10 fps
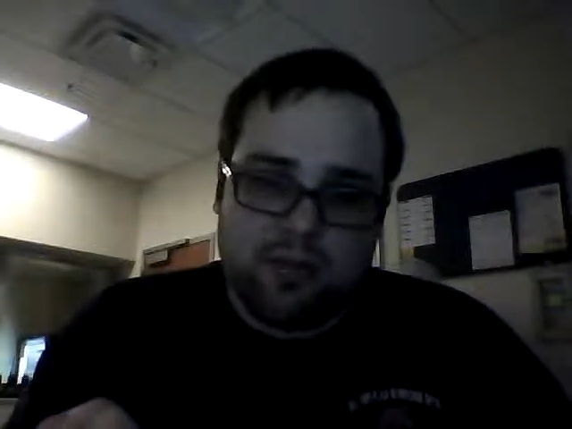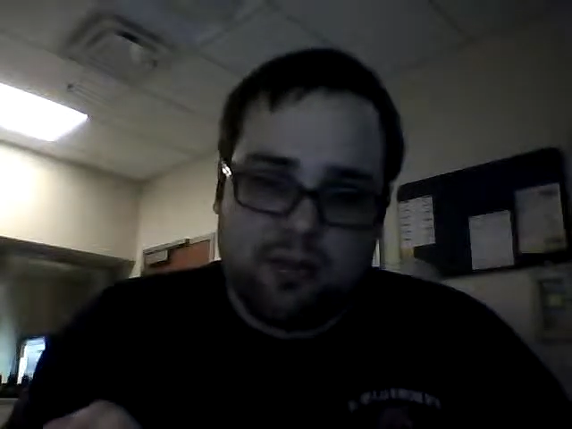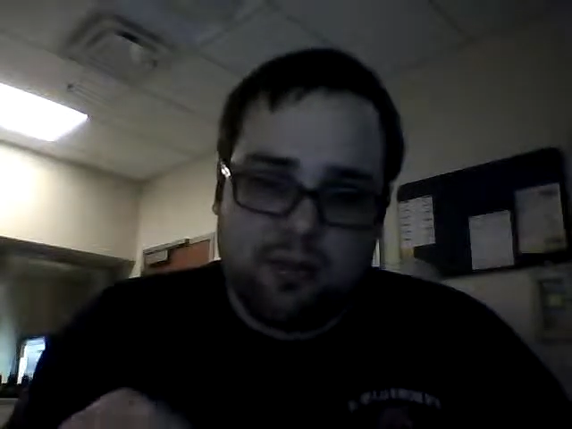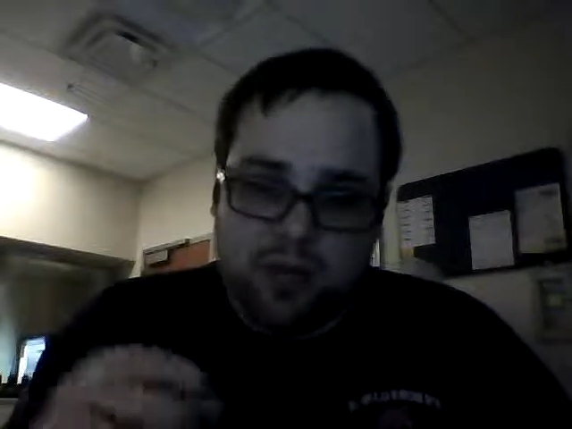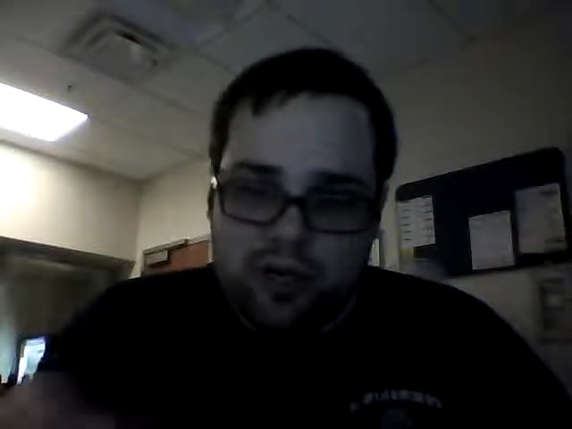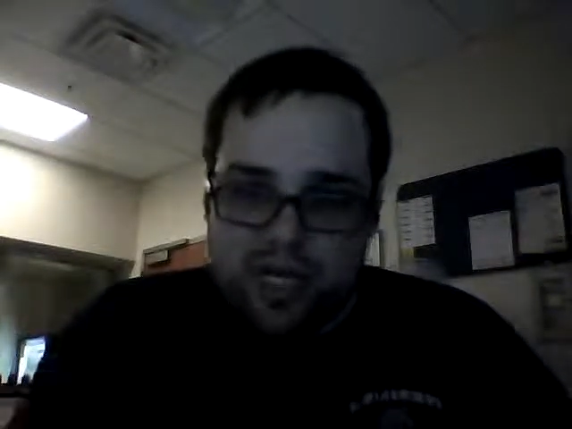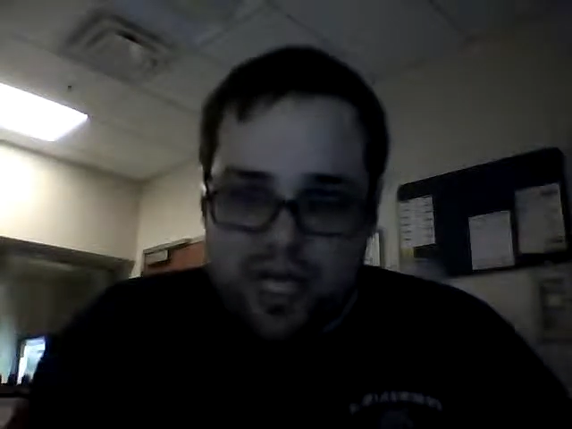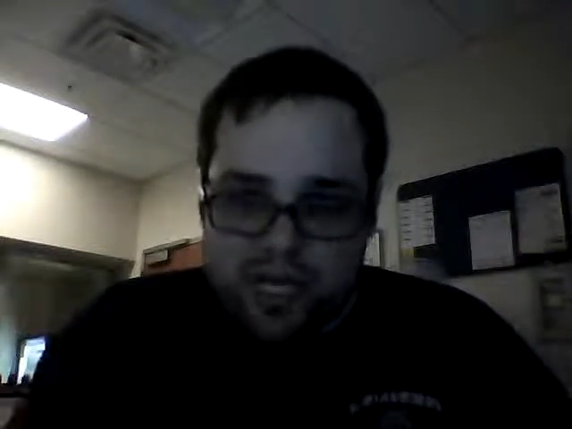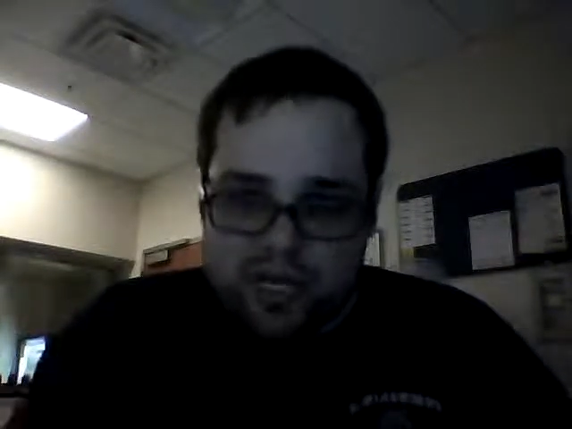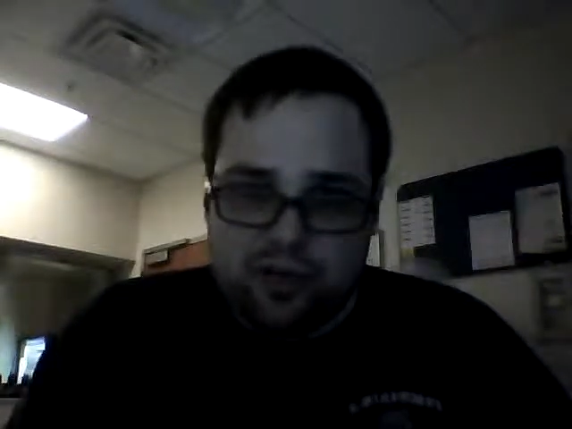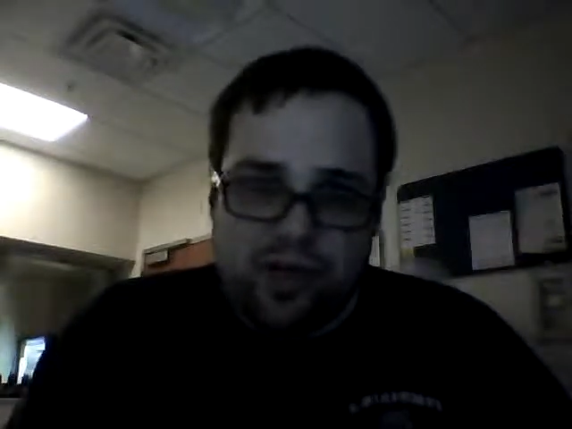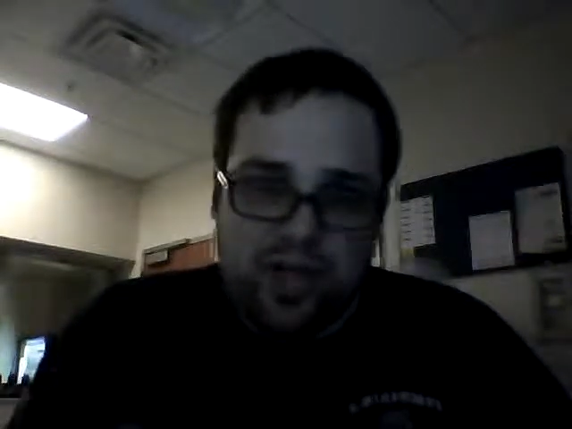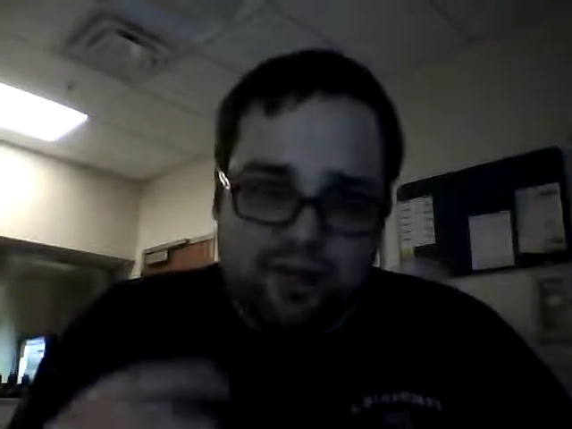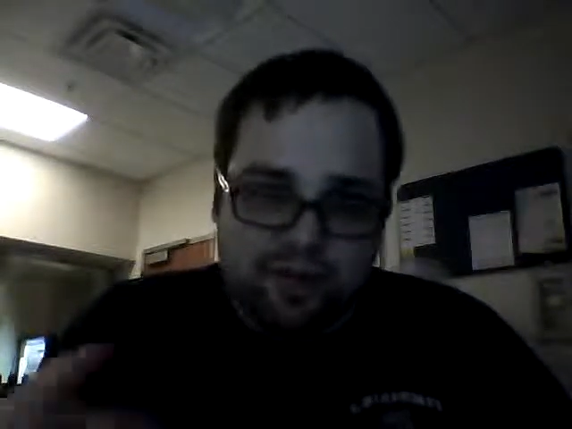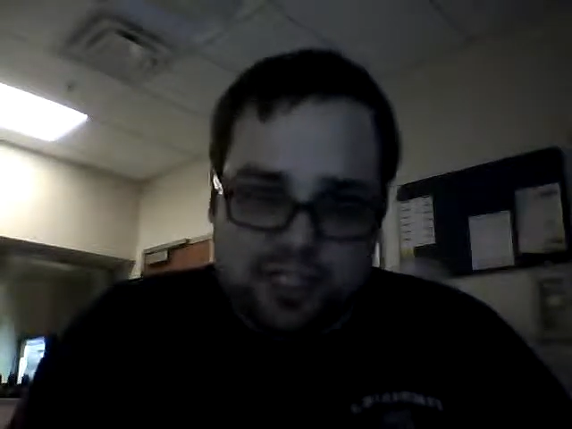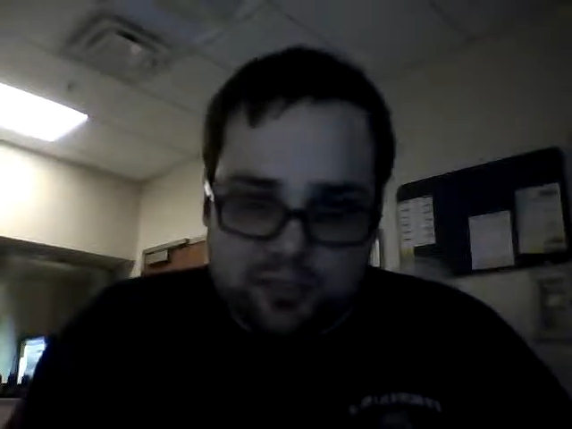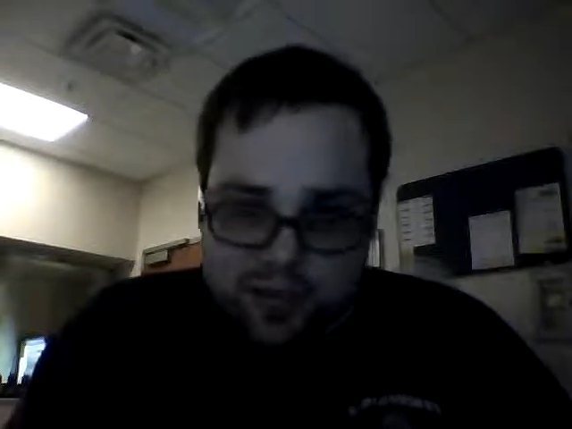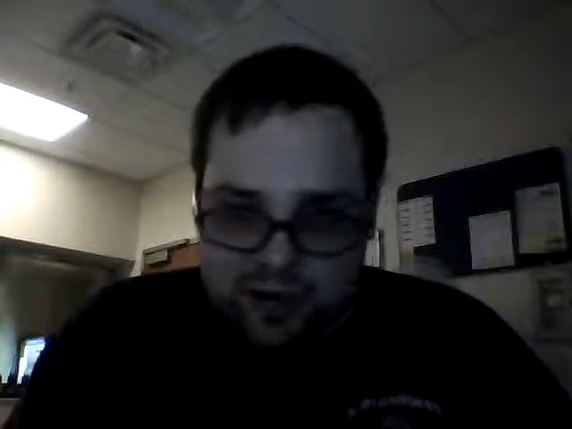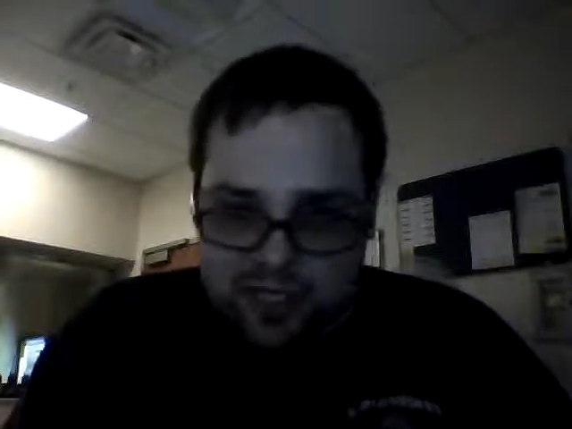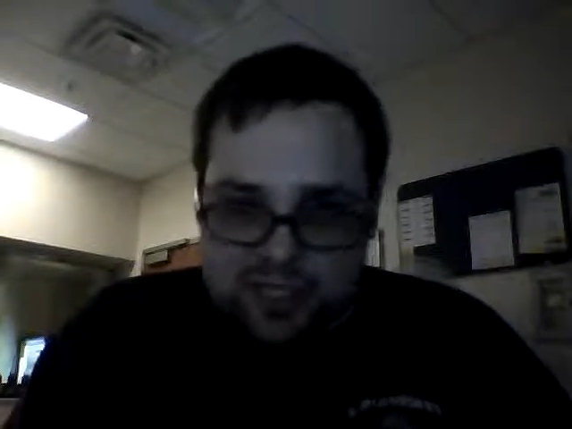communicating your life
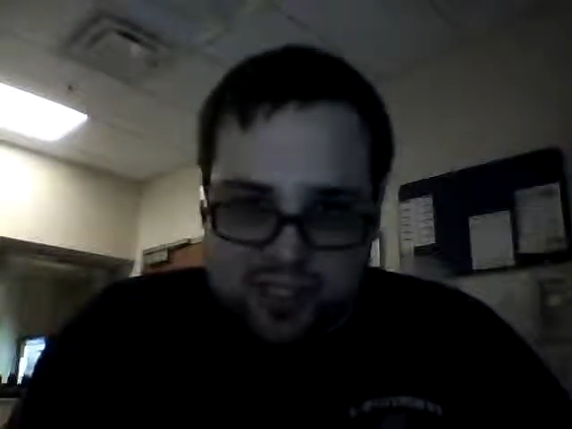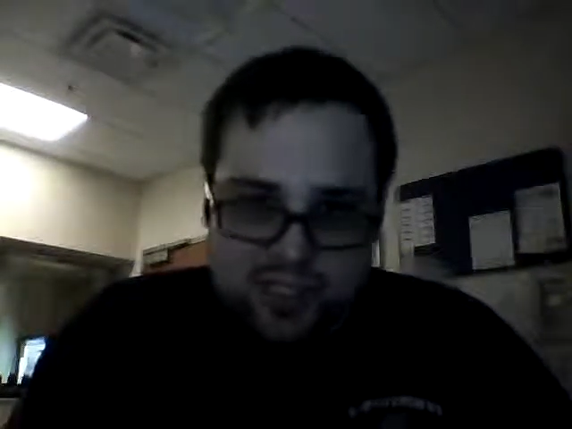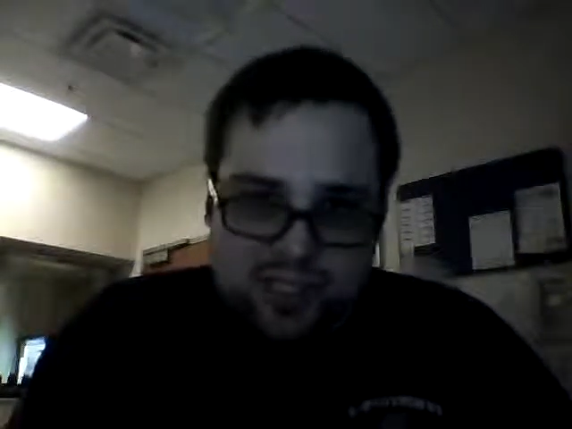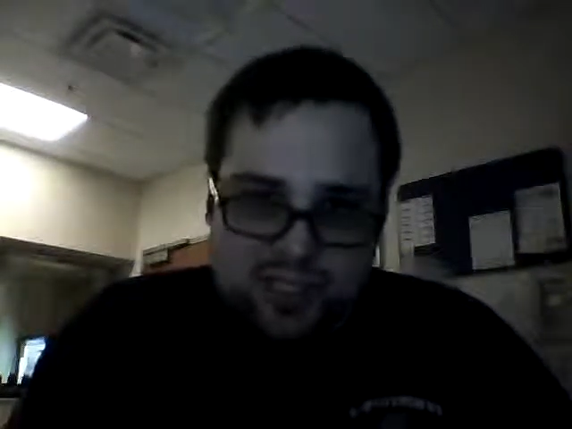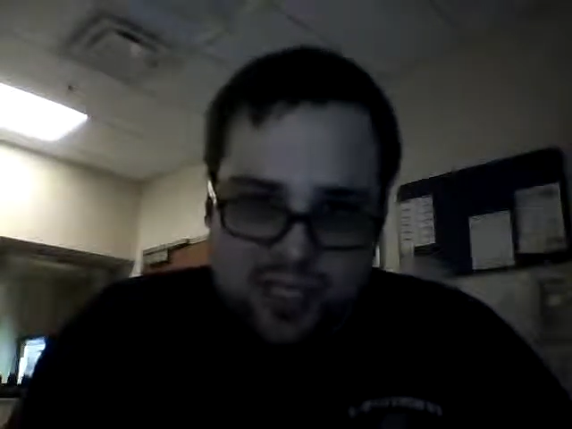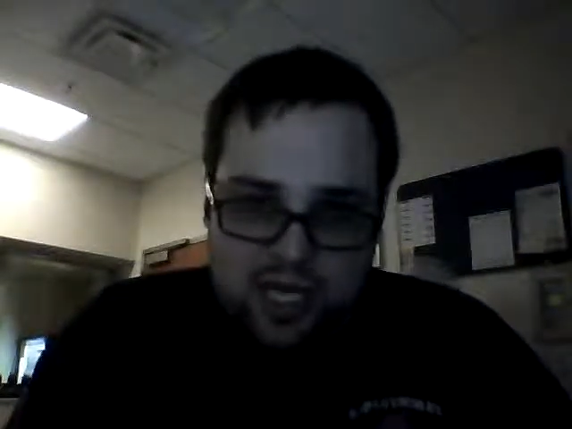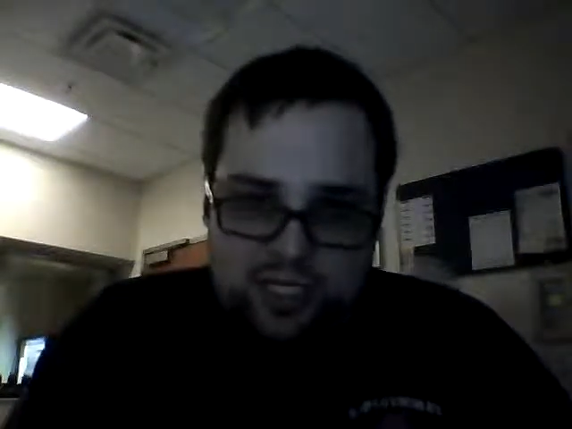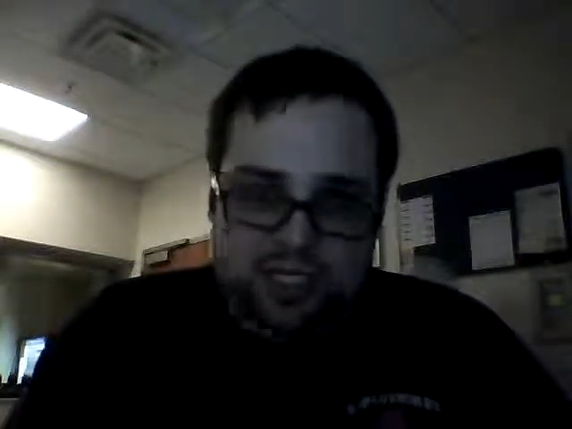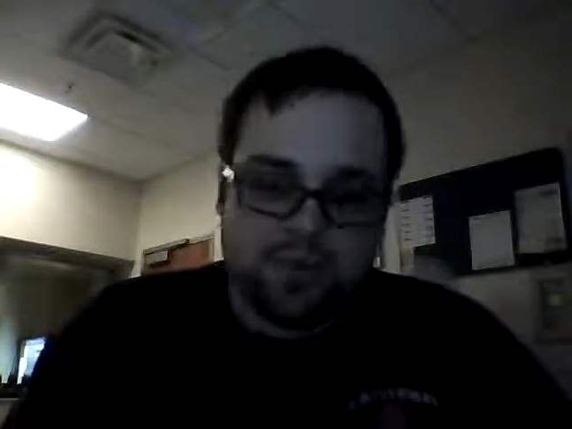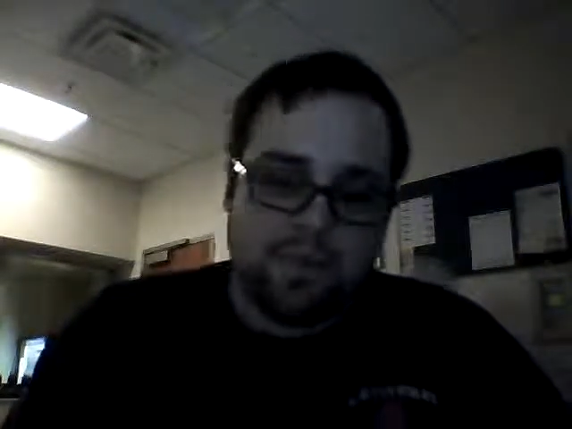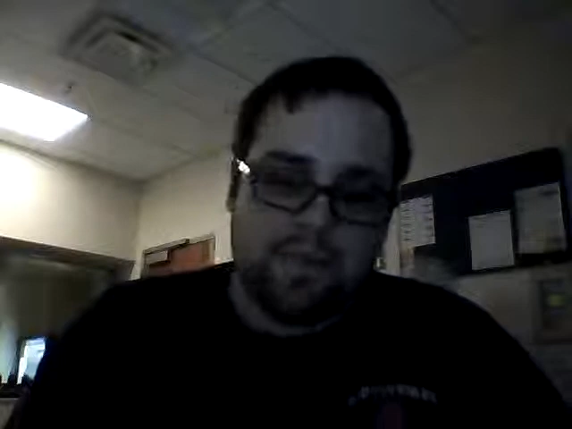experiences and such.